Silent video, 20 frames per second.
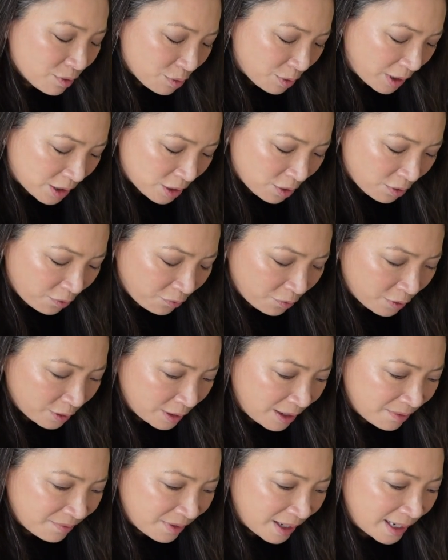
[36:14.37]
director for
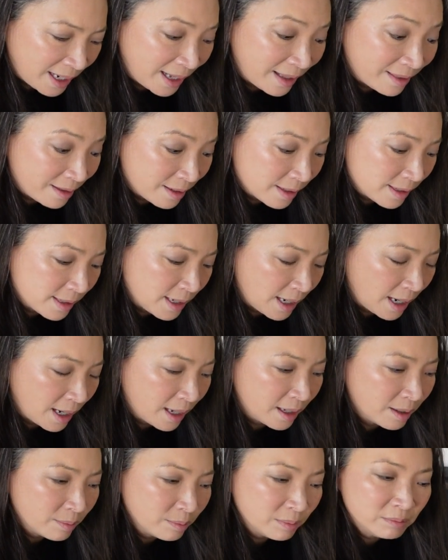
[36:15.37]
Lanvin at this
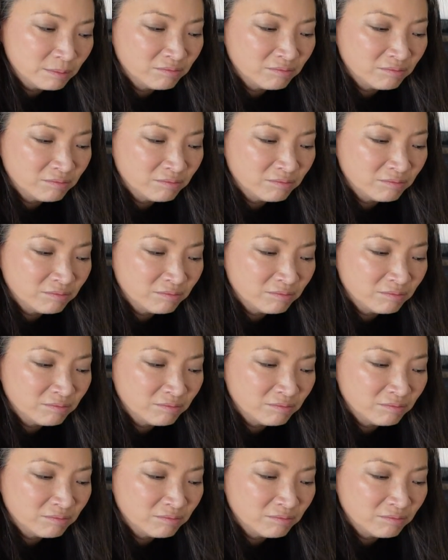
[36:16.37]
time.